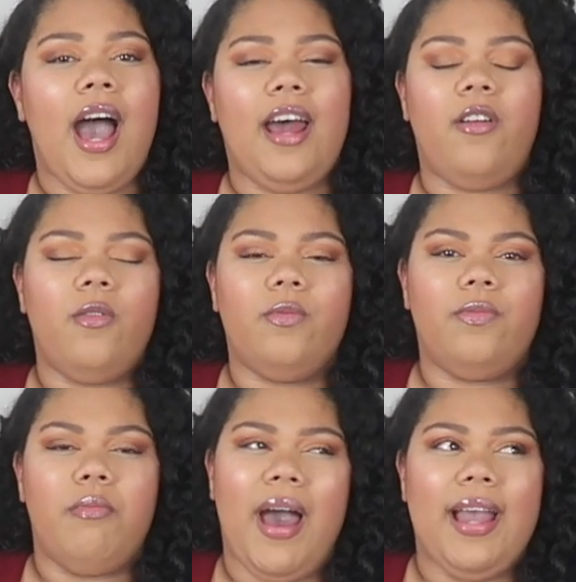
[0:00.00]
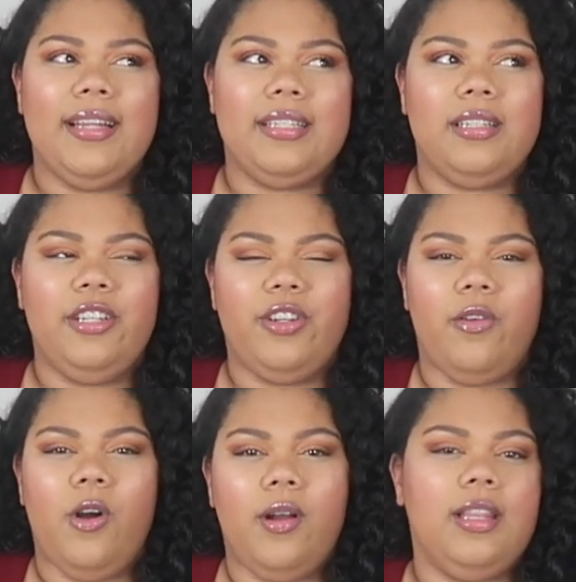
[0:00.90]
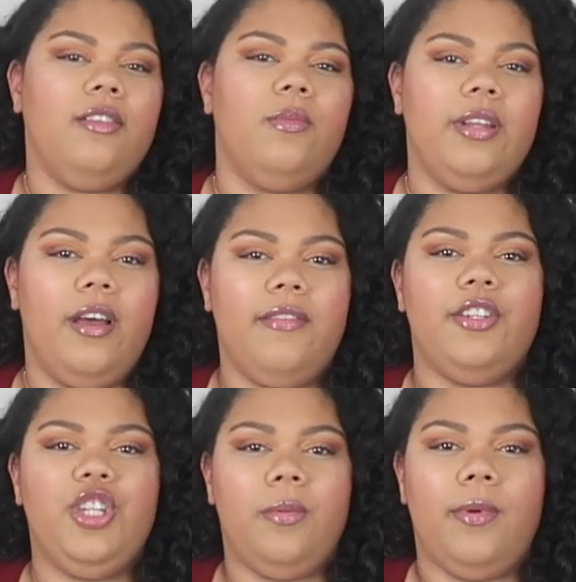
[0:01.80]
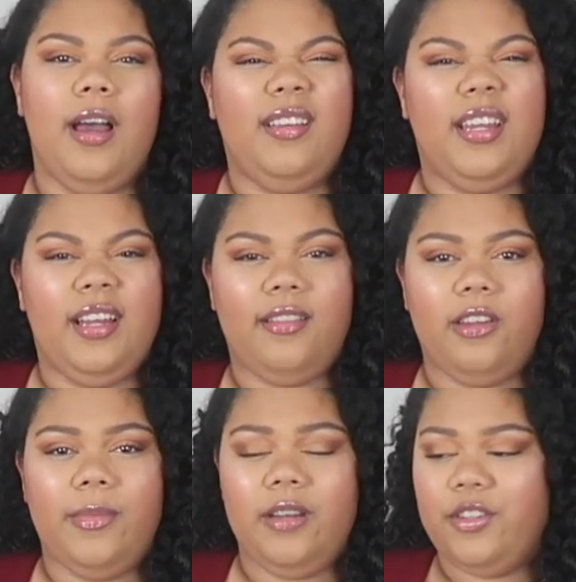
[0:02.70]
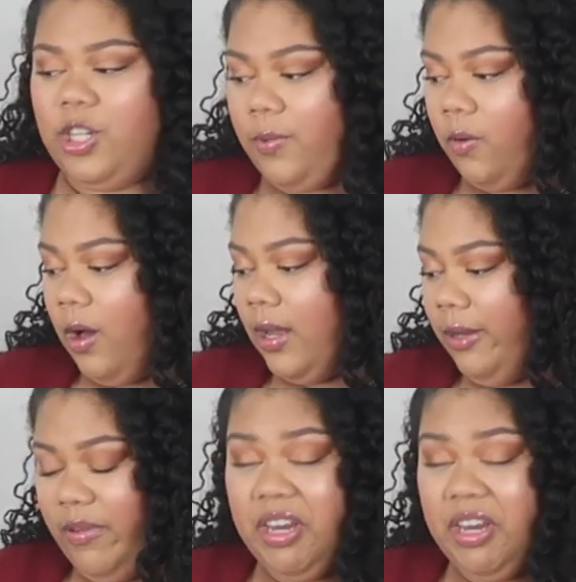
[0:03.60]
I don't mind, you know, going a little bit of the cheaper route and getting a little bit of a cheaper quality,